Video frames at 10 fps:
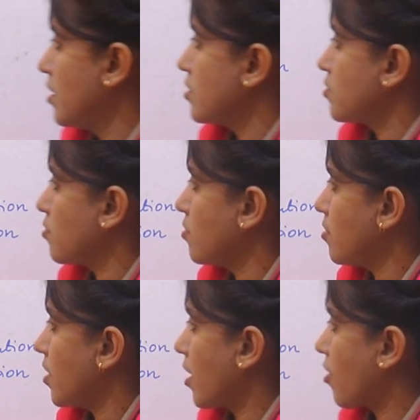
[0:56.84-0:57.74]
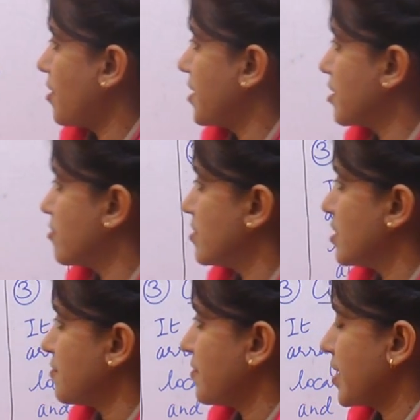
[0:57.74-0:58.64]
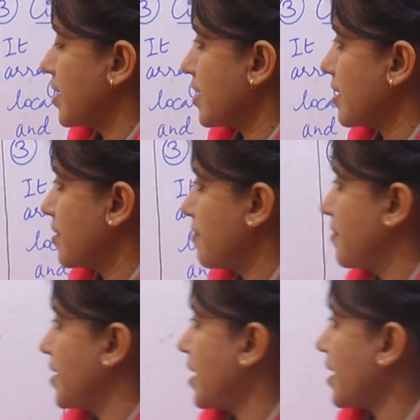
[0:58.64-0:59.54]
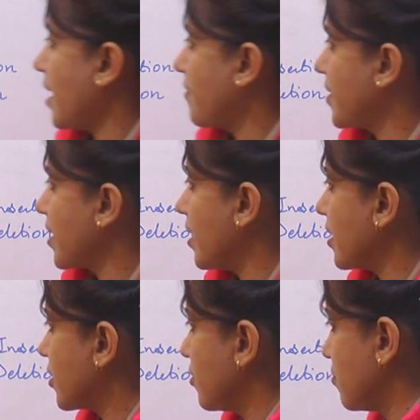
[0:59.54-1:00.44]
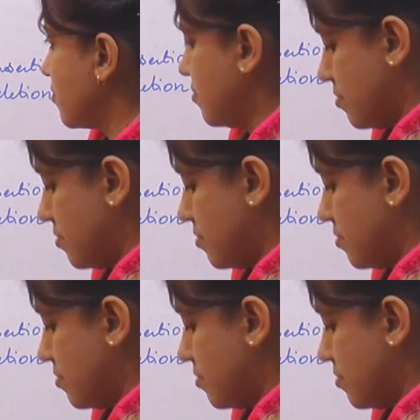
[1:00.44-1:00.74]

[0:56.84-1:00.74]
So according to this figure, we are having a queue.